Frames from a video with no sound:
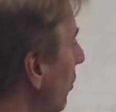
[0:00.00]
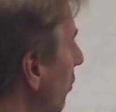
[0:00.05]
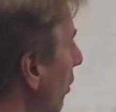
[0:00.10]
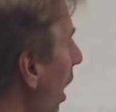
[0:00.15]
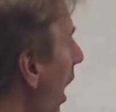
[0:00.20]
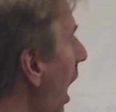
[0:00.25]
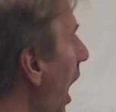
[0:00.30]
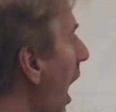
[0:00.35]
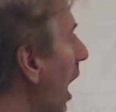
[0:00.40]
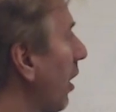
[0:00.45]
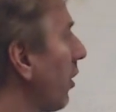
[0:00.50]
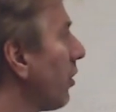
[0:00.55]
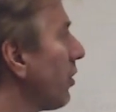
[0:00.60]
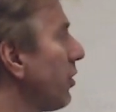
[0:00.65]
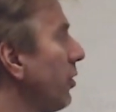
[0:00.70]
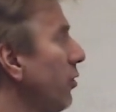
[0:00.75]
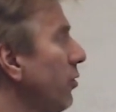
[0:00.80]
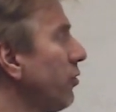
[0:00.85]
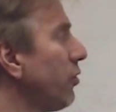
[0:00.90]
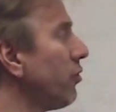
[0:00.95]
to hire
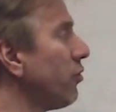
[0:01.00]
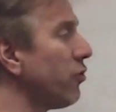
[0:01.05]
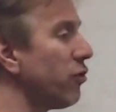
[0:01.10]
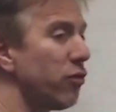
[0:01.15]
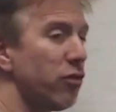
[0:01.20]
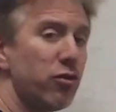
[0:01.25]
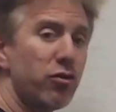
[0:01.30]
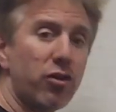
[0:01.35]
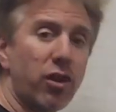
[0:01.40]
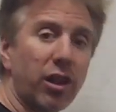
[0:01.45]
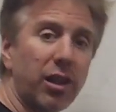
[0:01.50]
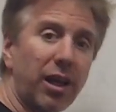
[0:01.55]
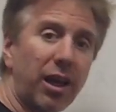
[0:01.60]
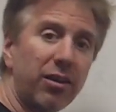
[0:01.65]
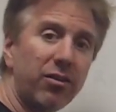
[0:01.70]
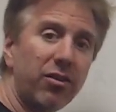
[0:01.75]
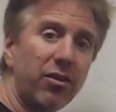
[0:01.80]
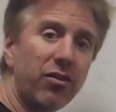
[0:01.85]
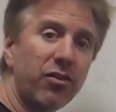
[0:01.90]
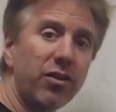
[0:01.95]
you to do the
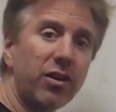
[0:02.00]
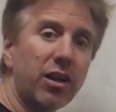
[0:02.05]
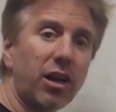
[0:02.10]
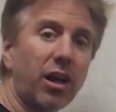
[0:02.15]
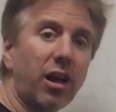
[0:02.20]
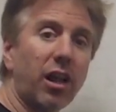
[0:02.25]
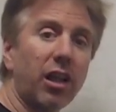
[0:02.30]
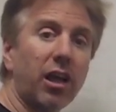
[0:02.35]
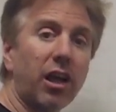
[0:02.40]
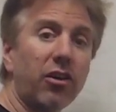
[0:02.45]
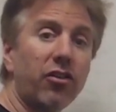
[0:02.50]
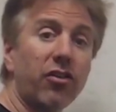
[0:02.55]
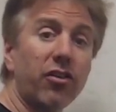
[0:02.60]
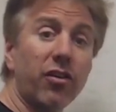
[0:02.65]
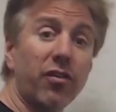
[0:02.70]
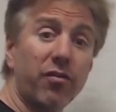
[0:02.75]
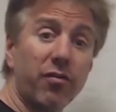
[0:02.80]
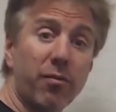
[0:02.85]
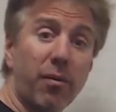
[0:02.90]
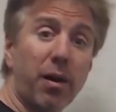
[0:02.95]
licensing and collection
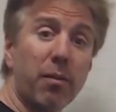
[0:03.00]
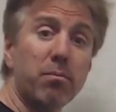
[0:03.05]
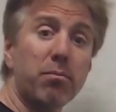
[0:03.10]
of my